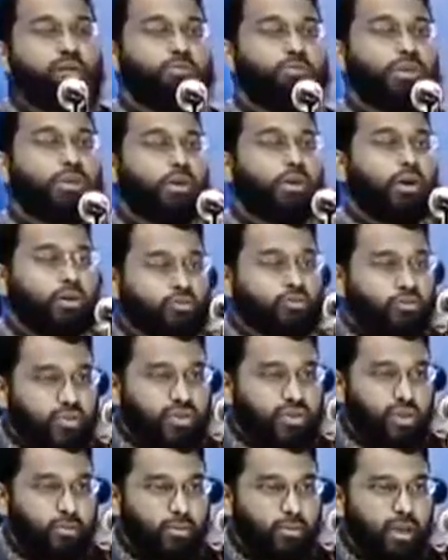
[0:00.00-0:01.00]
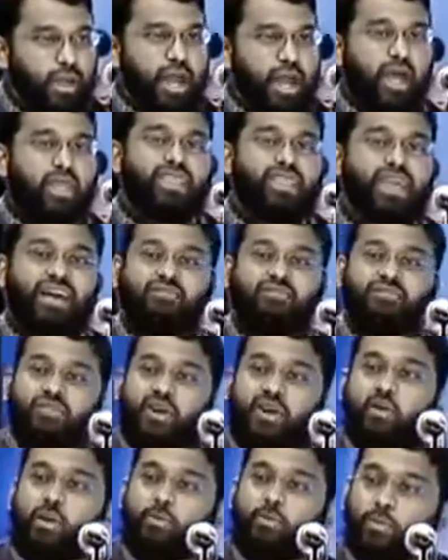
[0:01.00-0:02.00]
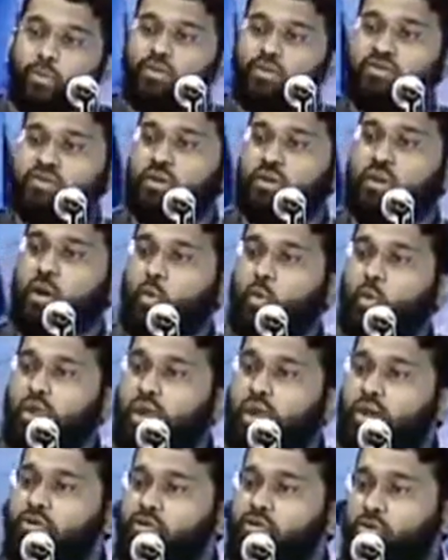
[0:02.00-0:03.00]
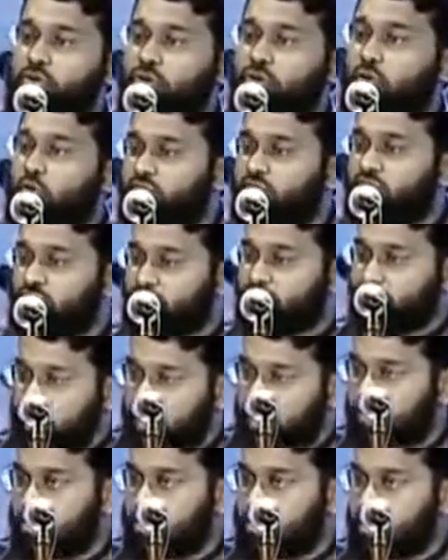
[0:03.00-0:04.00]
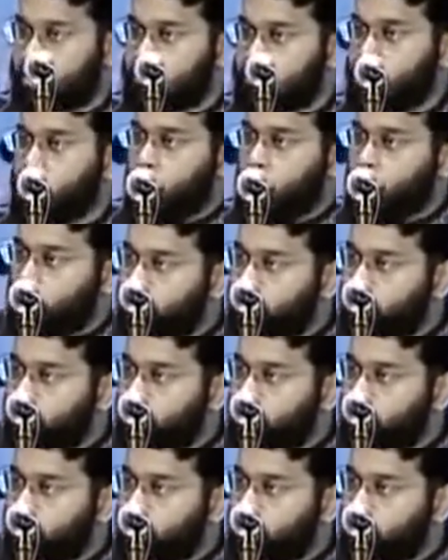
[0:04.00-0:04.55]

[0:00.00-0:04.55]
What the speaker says: be called for them. And that very person will enter the Garden of Paradise. O